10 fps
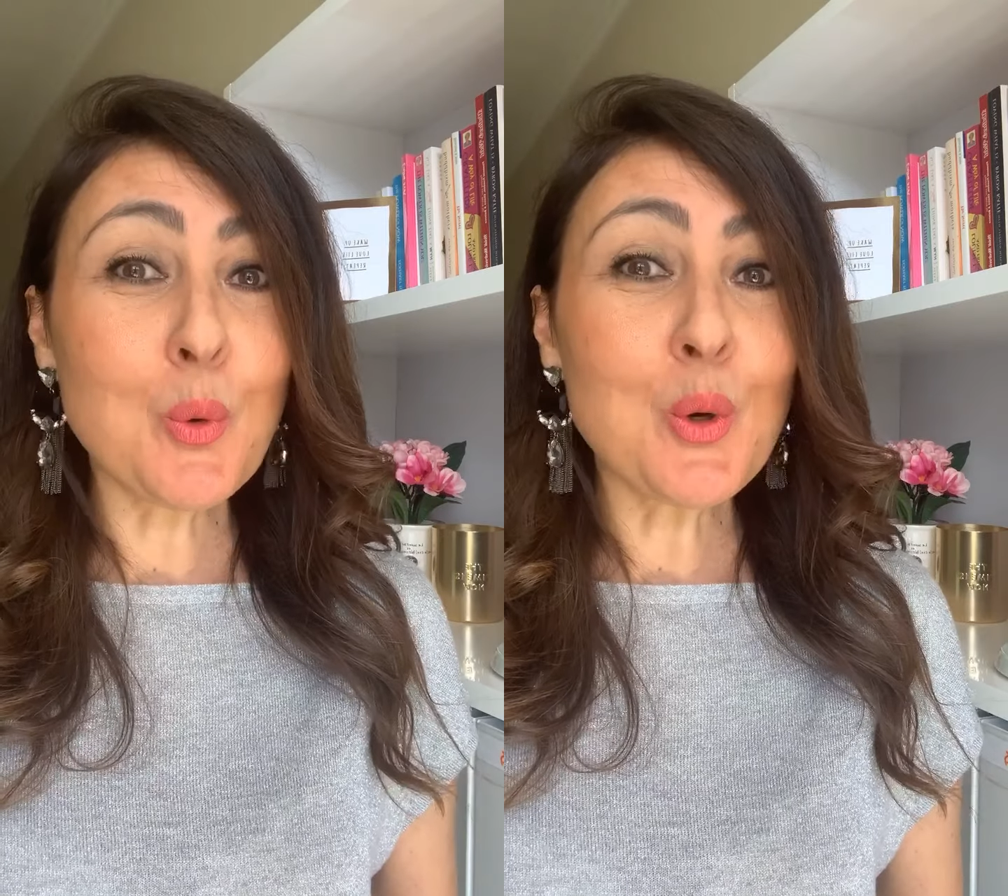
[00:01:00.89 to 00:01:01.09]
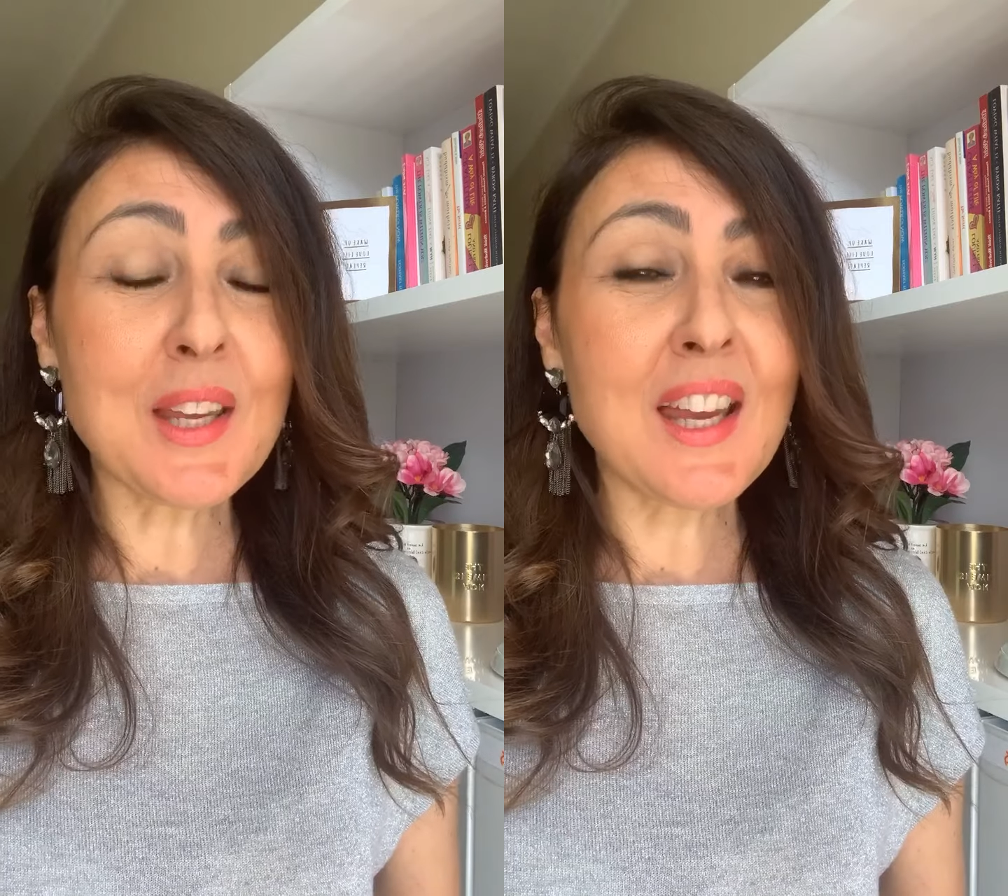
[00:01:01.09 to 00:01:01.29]

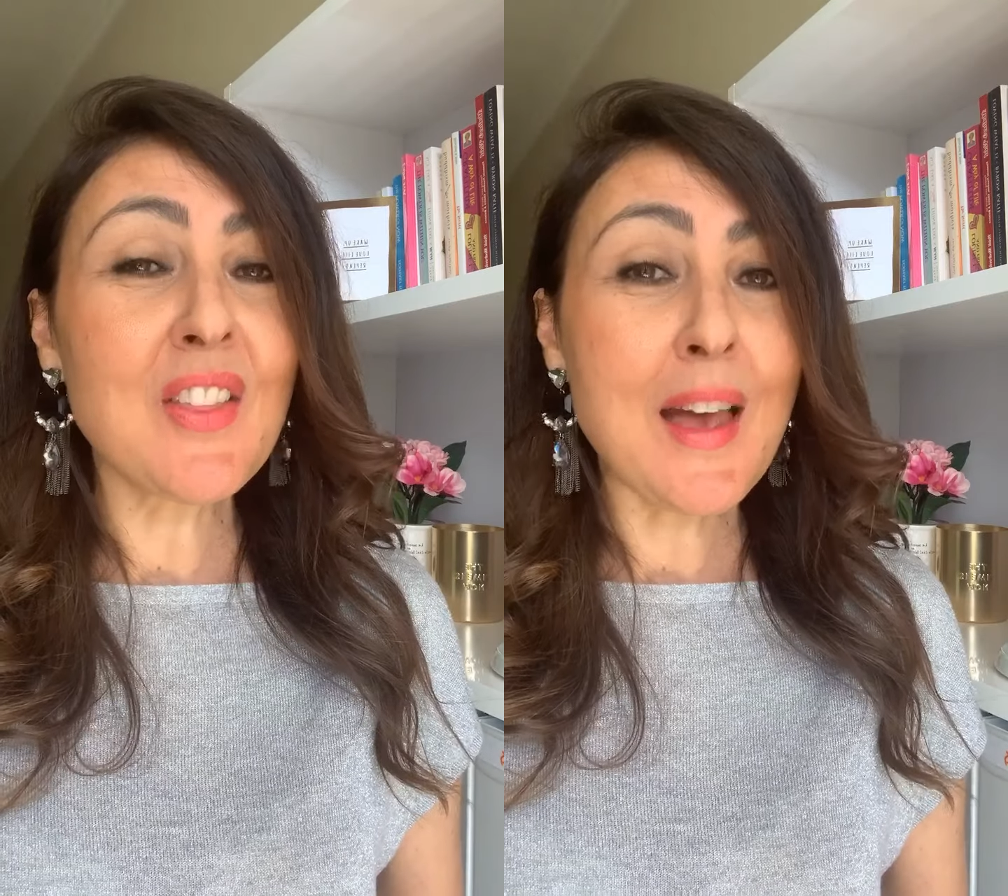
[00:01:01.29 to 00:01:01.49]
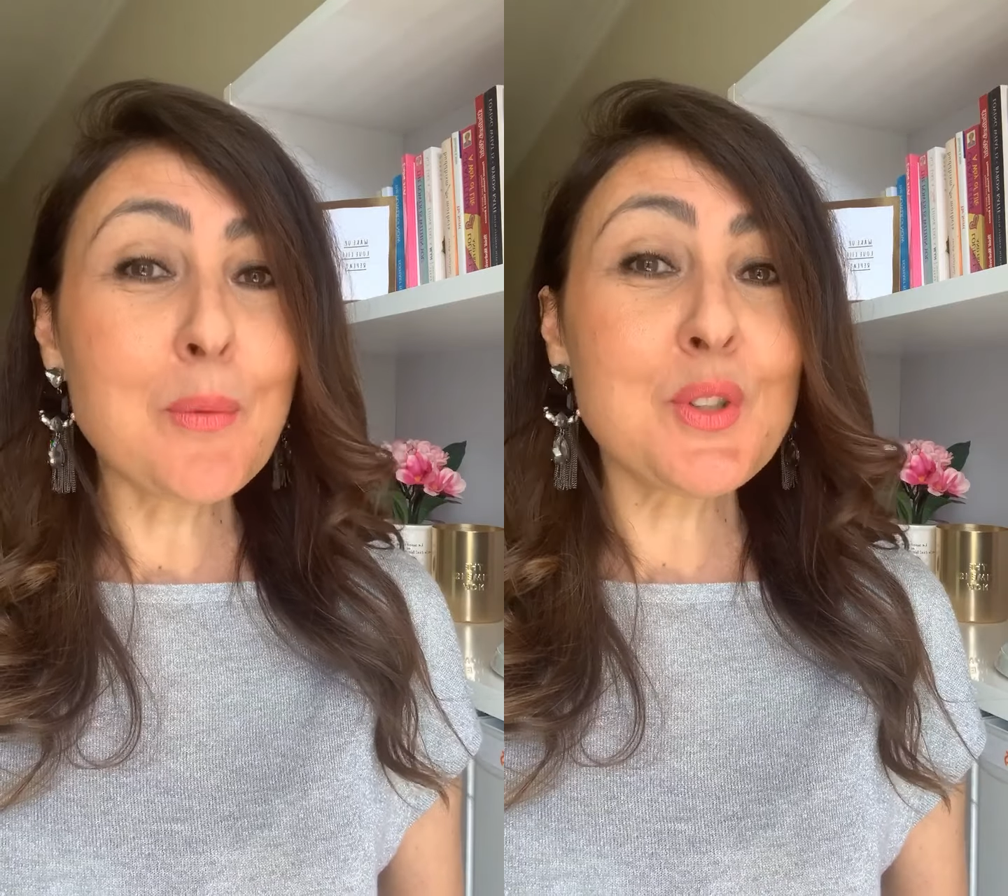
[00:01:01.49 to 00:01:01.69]
walking.
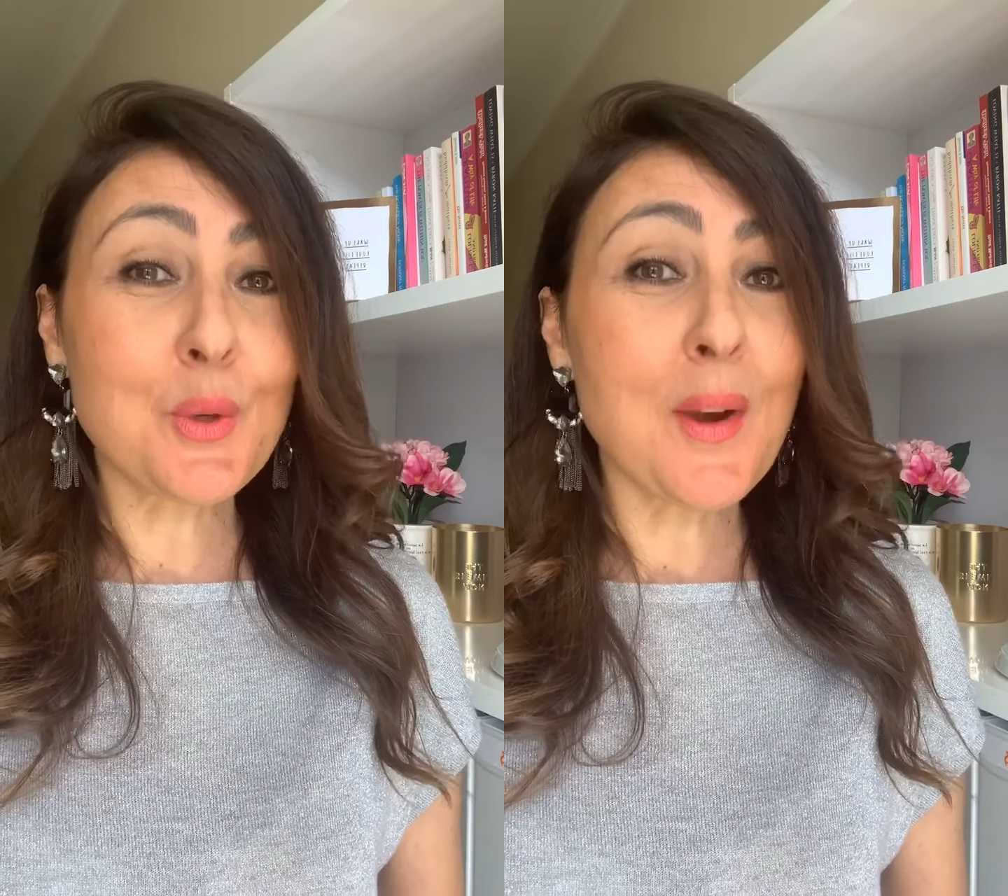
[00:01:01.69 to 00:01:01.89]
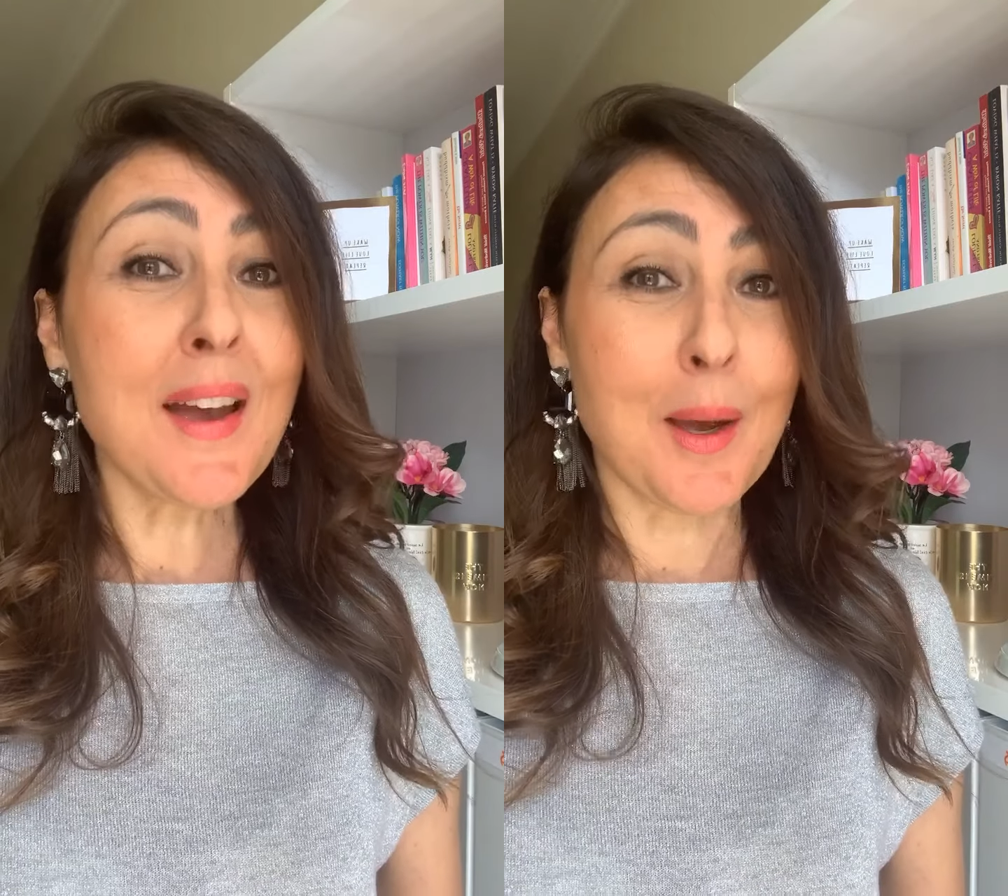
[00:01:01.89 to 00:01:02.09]
That was
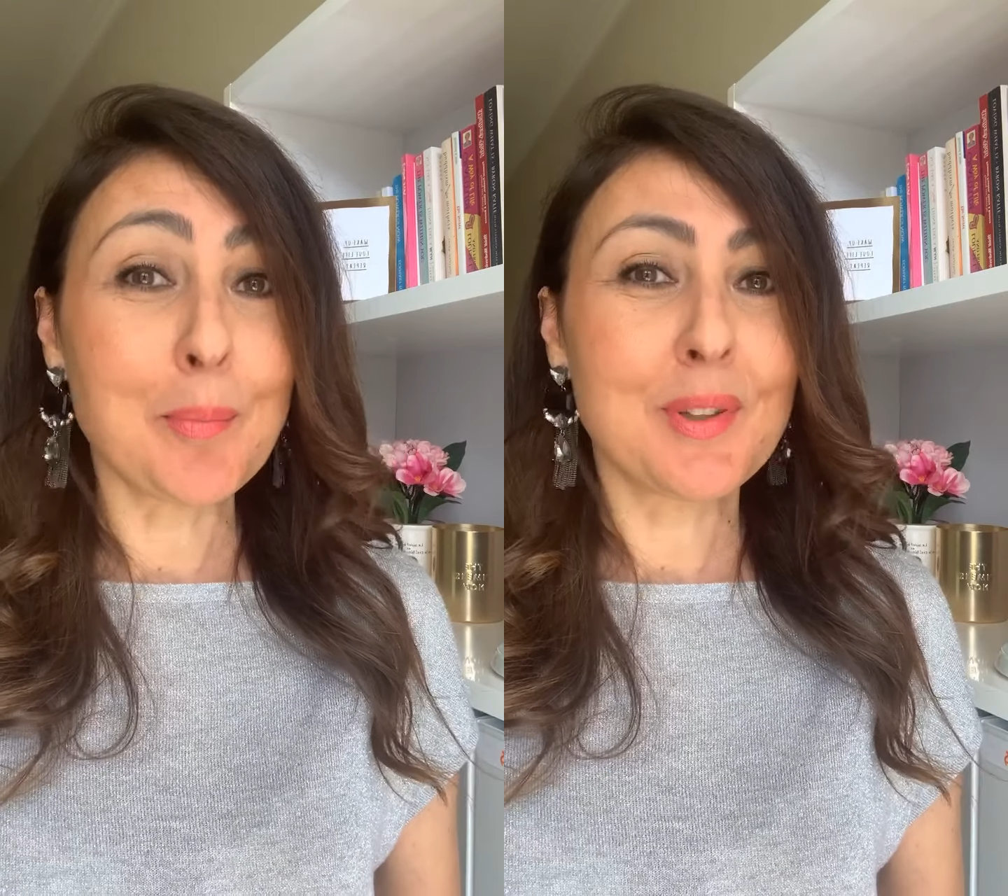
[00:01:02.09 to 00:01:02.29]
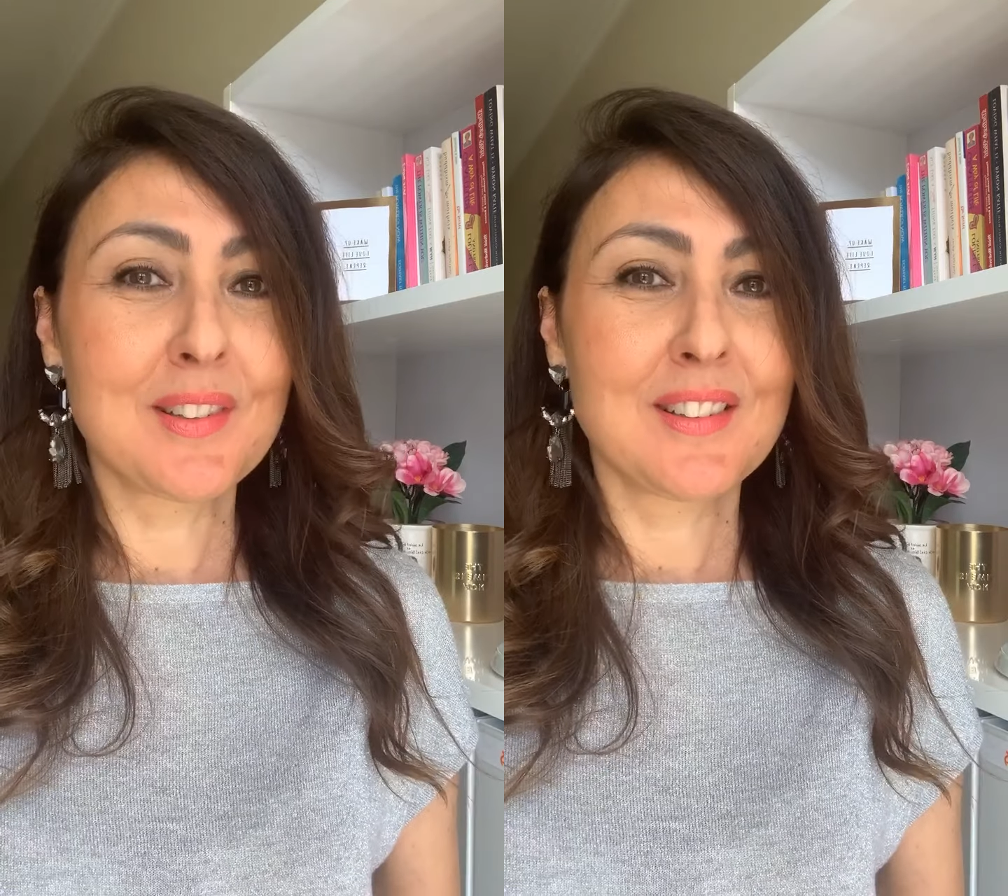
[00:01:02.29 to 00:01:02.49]
crap.